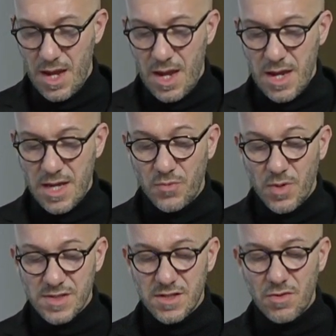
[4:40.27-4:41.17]
It was
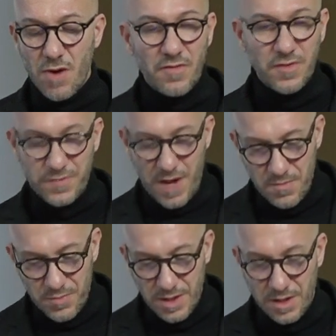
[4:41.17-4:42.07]
the rough
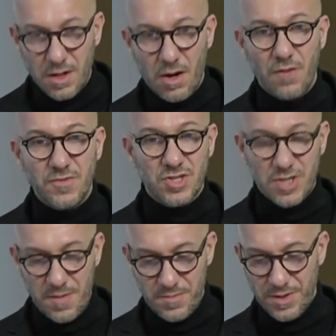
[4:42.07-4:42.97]
fabric of
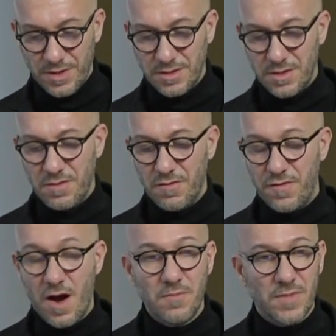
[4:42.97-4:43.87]
shepherds,
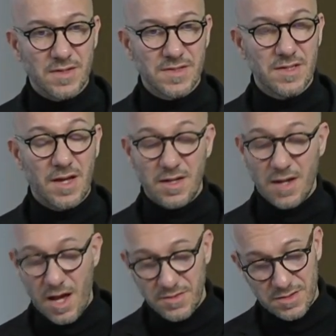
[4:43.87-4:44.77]
farmers, and
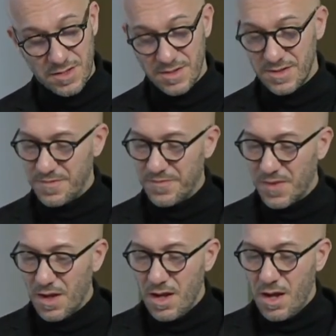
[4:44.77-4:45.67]
hunters.
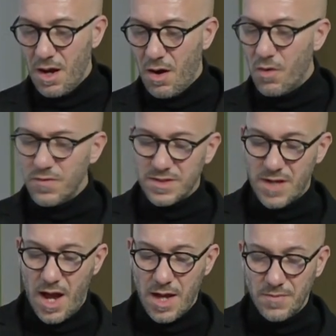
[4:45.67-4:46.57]
Over
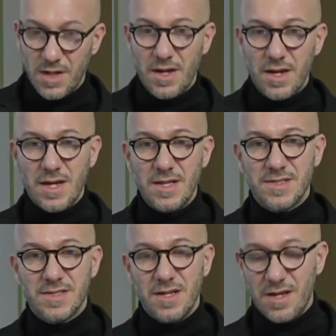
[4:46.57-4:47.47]
time, its
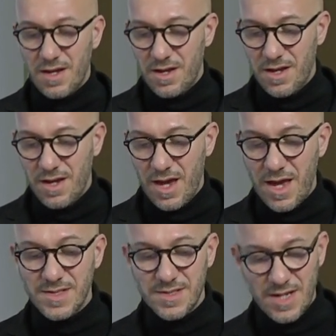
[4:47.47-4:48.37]

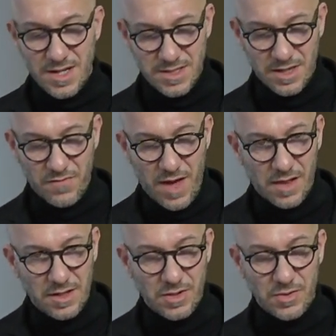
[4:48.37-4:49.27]
aesthetic
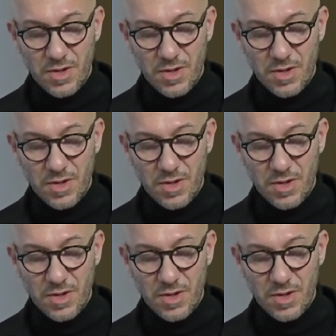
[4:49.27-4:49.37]
value